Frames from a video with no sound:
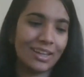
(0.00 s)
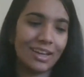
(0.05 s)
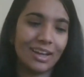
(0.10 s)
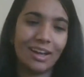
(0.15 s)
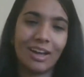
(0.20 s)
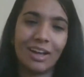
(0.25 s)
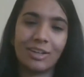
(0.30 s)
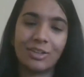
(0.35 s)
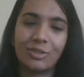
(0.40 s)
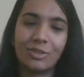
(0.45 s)

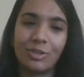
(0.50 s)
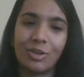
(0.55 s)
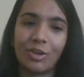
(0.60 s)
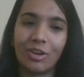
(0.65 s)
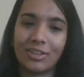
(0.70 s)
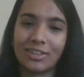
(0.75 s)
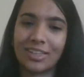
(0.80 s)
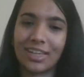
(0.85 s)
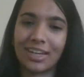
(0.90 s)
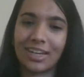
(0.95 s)
to
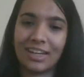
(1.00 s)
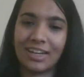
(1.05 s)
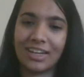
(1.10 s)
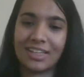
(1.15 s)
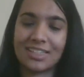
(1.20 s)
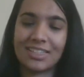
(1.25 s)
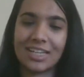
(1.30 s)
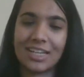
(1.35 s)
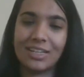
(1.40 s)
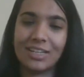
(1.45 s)
North
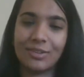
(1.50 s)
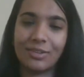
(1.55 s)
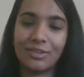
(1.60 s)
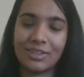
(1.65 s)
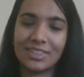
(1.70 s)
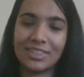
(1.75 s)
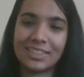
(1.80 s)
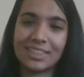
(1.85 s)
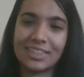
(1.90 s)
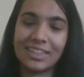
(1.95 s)
Carolina State
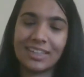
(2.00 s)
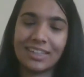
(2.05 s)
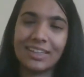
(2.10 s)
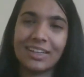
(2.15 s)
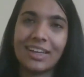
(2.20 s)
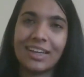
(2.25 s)
University,